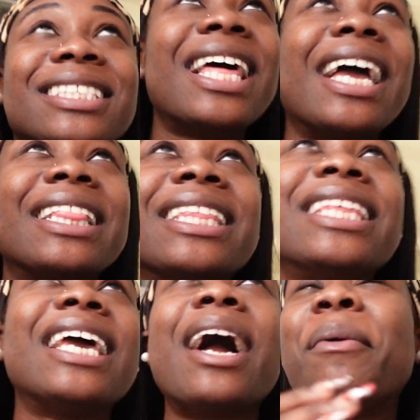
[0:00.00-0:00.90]
is like the
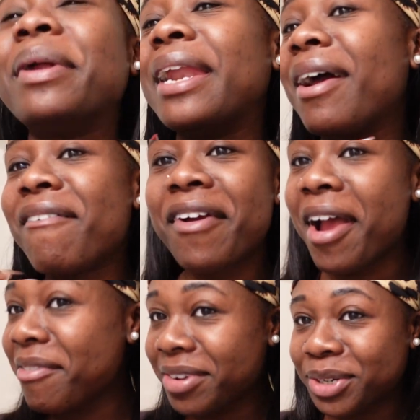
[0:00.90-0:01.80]
thing I would never
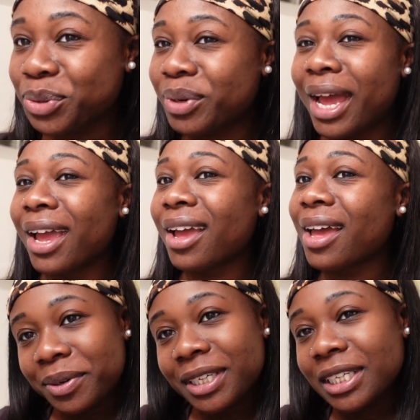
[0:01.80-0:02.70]
ever do. Like,
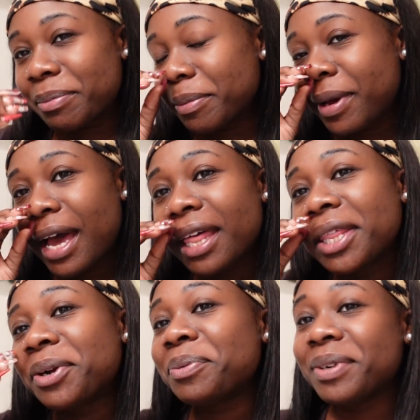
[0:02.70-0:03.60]
some people have their